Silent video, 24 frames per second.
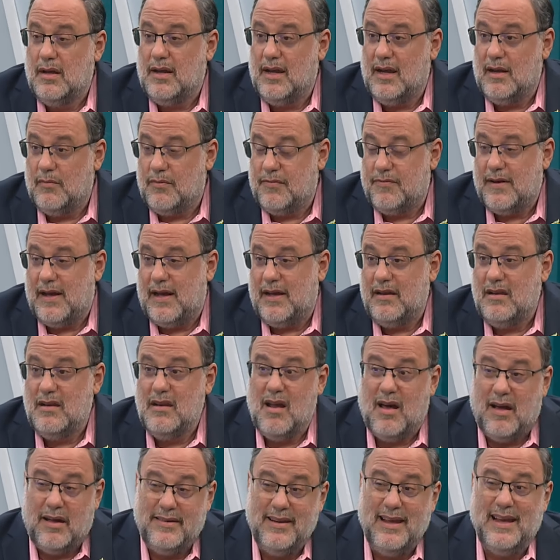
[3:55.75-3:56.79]
in fact,
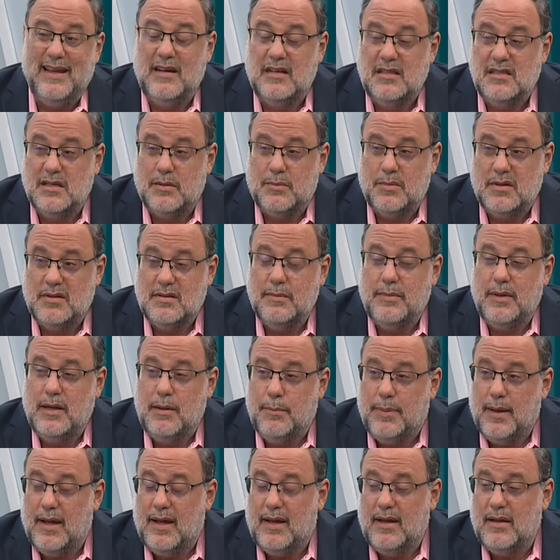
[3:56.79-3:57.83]
not eligible to be in
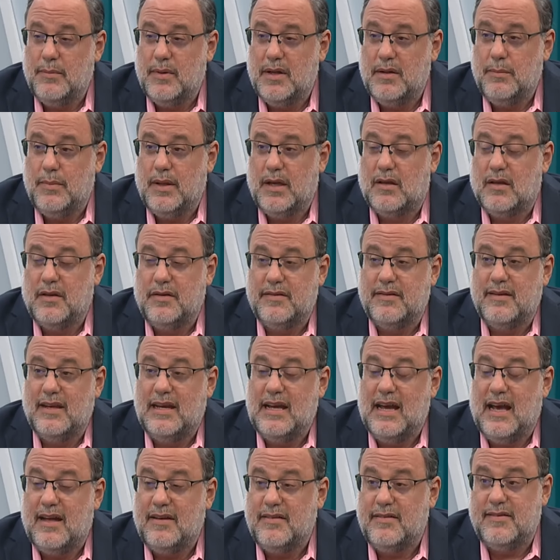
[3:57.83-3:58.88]
Parliament because they
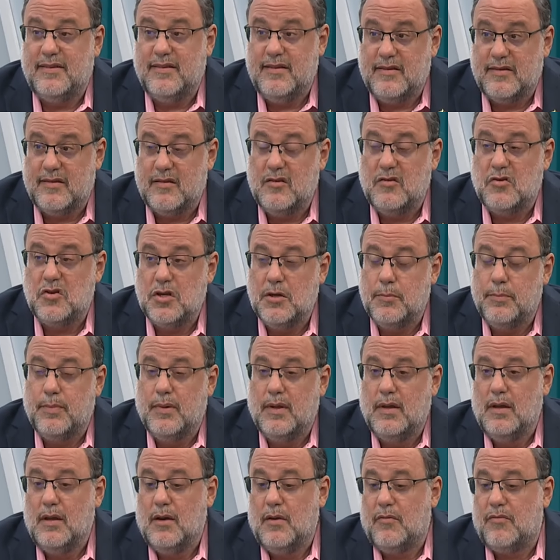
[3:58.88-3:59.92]
had citizenship
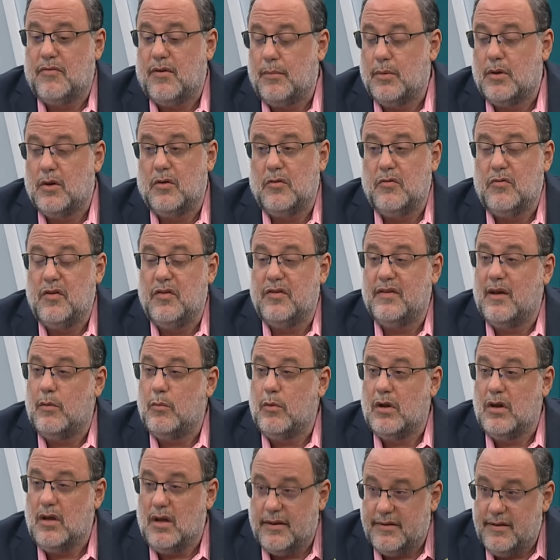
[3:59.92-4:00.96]
from countries that
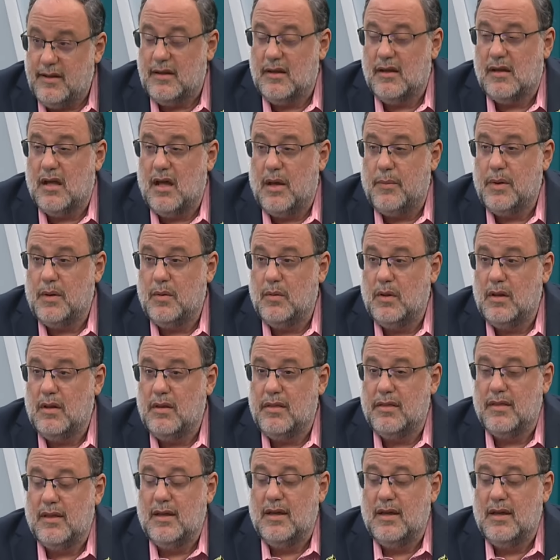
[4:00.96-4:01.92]
were not in the Commonwealth.